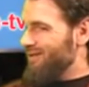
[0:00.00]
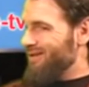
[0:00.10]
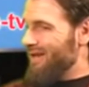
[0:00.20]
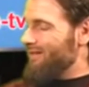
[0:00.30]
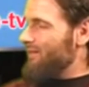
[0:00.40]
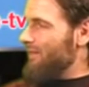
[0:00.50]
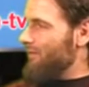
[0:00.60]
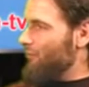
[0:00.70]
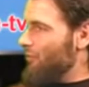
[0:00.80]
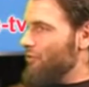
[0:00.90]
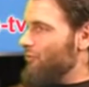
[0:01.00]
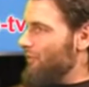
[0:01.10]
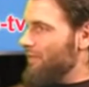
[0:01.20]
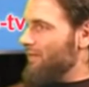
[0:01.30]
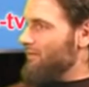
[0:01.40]
at the end, what do you
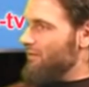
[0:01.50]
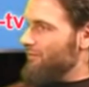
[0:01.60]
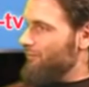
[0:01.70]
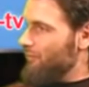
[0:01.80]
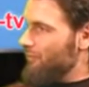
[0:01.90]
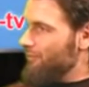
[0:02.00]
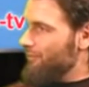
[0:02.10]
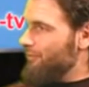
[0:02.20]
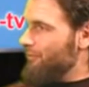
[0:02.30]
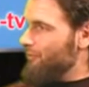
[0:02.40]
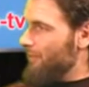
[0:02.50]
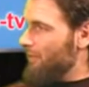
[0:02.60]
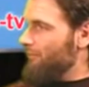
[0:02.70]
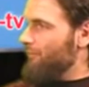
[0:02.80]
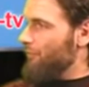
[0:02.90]
really got to live for? You know, you might
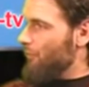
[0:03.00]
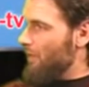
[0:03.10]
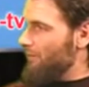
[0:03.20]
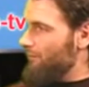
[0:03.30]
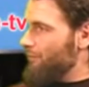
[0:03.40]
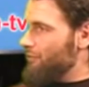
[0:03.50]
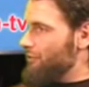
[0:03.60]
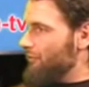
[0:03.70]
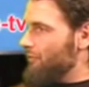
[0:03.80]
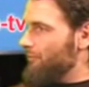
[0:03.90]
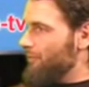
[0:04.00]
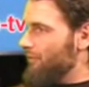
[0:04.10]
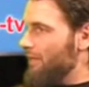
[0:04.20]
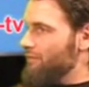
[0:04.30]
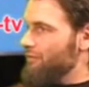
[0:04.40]
live for your wife or your children, but
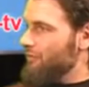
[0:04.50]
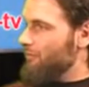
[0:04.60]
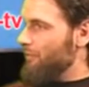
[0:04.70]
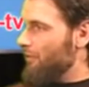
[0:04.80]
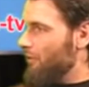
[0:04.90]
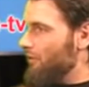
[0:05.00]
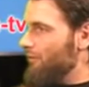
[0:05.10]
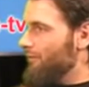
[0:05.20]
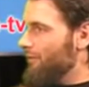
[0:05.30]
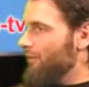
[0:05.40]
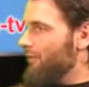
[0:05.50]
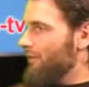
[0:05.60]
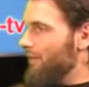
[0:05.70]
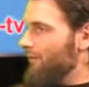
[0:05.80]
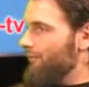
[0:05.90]
they're actually going to be gone. And
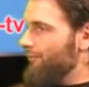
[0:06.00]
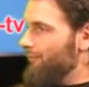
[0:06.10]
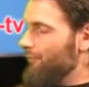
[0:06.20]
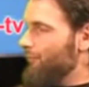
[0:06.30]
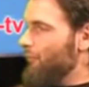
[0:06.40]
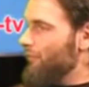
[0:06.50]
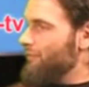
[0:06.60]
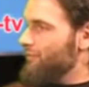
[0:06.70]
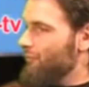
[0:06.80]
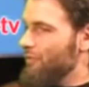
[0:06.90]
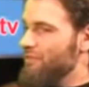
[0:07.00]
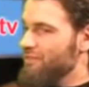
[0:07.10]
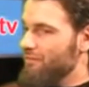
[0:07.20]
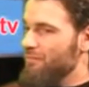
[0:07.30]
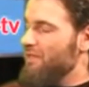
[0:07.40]
now, what is
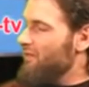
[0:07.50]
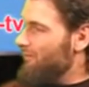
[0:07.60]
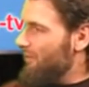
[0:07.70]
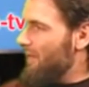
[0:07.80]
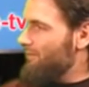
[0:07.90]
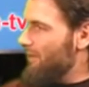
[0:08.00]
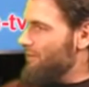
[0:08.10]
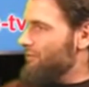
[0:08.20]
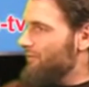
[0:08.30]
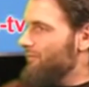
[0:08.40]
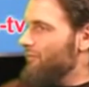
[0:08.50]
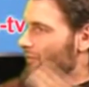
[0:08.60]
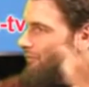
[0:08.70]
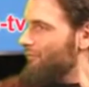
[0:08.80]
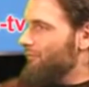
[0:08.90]
the meaning of life actually if you
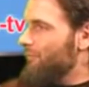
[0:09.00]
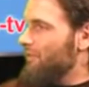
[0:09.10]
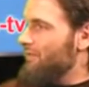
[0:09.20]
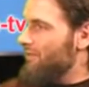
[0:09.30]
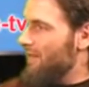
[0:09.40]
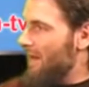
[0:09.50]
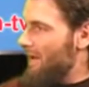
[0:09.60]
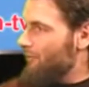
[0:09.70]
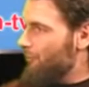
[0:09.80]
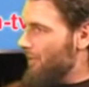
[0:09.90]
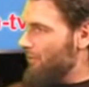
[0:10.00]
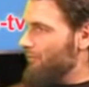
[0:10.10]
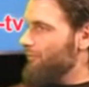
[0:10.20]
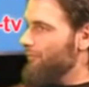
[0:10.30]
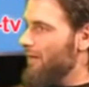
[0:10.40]
don't believe in that higher power?
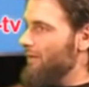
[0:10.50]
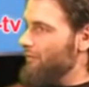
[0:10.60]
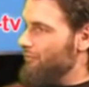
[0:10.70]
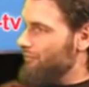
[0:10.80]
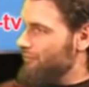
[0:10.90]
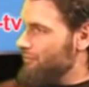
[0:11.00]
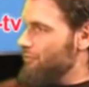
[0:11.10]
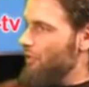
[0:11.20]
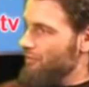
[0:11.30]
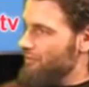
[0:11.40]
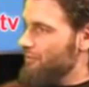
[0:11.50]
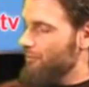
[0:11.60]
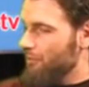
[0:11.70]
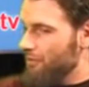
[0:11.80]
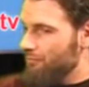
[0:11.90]
How do you talk to
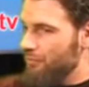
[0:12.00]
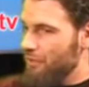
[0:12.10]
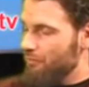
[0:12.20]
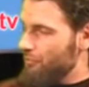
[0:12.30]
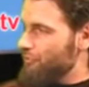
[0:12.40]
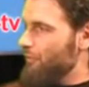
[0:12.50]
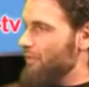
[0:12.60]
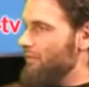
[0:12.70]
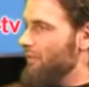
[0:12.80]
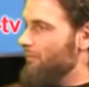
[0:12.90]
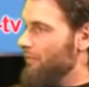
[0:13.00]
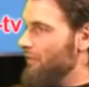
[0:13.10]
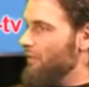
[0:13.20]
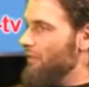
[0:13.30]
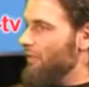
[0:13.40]
someone and persuade them
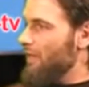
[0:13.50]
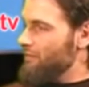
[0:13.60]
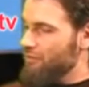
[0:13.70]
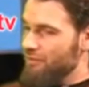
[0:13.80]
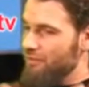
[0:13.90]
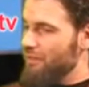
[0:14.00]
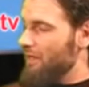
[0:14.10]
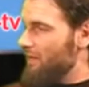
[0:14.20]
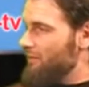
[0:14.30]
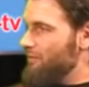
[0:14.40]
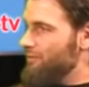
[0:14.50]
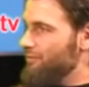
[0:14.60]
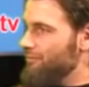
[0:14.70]
logically to get out of this